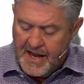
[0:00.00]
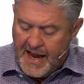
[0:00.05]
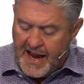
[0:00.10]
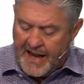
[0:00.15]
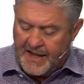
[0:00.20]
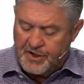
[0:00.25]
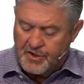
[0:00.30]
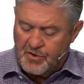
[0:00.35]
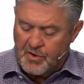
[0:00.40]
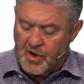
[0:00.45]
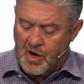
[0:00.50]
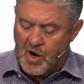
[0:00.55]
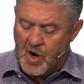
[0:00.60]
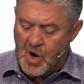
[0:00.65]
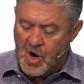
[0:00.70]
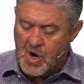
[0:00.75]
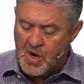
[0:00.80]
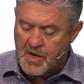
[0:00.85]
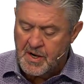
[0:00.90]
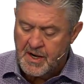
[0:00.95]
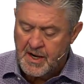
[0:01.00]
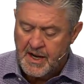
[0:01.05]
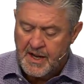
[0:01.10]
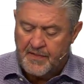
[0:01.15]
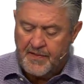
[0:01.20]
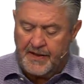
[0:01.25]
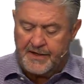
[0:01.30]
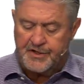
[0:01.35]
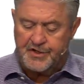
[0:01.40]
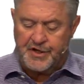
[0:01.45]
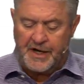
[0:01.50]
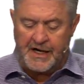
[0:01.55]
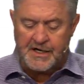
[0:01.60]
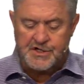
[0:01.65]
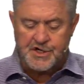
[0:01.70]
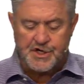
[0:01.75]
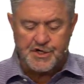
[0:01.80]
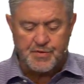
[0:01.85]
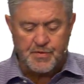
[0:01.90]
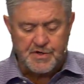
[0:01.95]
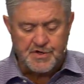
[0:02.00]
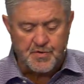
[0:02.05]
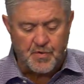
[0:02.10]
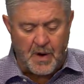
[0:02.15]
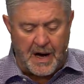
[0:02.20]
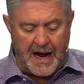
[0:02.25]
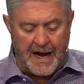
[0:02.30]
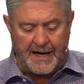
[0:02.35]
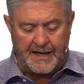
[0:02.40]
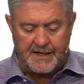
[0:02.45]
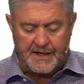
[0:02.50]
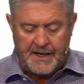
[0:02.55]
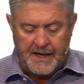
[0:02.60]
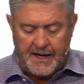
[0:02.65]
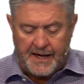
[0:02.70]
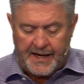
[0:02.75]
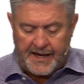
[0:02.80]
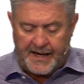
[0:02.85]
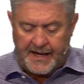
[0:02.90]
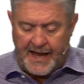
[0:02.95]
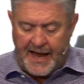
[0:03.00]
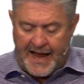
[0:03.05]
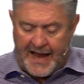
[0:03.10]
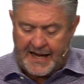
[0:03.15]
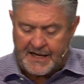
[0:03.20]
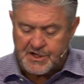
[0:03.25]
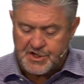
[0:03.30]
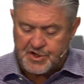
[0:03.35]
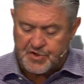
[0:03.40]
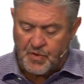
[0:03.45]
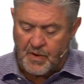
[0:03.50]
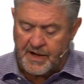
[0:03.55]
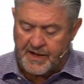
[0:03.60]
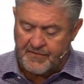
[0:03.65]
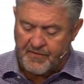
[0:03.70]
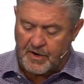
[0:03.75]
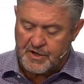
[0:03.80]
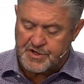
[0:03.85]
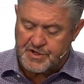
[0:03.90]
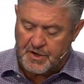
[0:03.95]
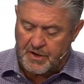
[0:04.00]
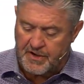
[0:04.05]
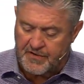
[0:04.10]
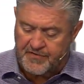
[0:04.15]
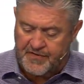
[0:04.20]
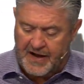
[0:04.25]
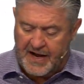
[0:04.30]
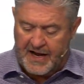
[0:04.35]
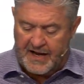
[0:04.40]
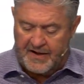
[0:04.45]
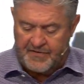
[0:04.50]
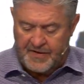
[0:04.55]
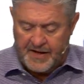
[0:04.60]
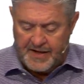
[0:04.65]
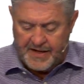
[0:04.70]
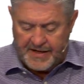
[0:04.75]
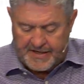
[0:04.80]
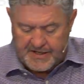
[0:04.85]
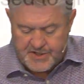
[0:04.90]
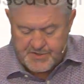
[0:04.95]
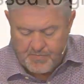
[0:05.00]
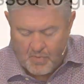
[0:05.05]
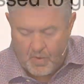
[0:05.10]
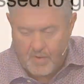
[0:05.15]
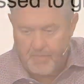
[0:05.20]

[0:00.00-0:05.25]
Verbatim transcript: And you learn that Jesus was right in Acts 20, verse 35. It's more